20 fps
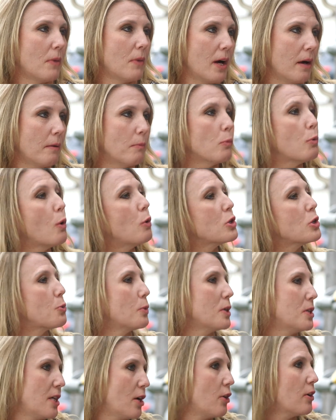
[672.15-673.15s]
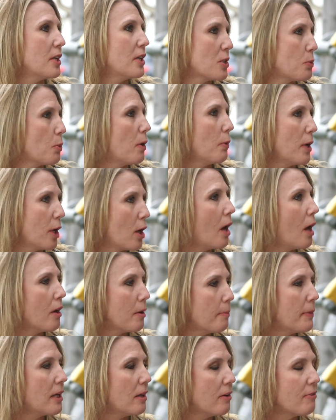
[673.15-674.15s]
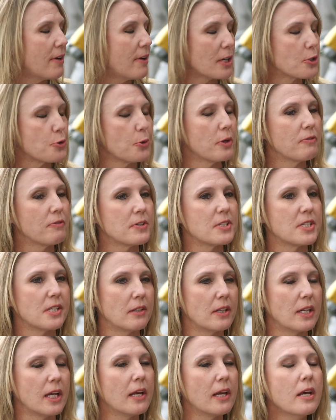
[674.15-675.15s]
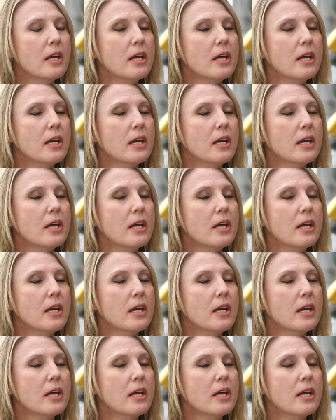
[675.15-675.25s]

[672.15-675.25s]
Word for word: um, Rosewood Dairy is what we call our manufacturing facility.